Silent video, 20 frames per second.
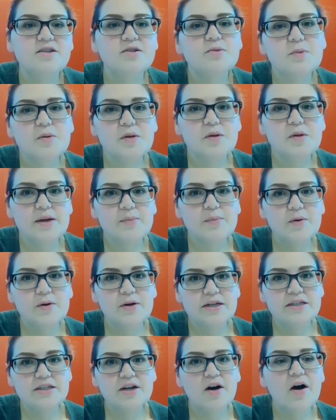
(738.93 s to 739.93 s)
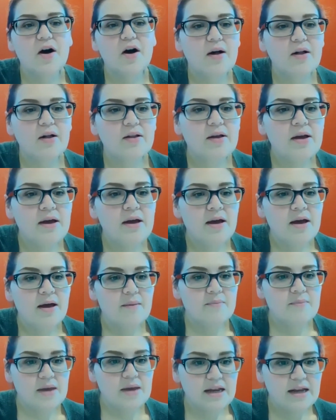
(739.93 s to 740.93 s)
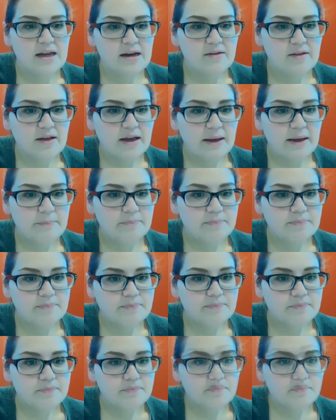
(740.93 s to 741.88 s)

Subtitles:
So it's really important to call immediately.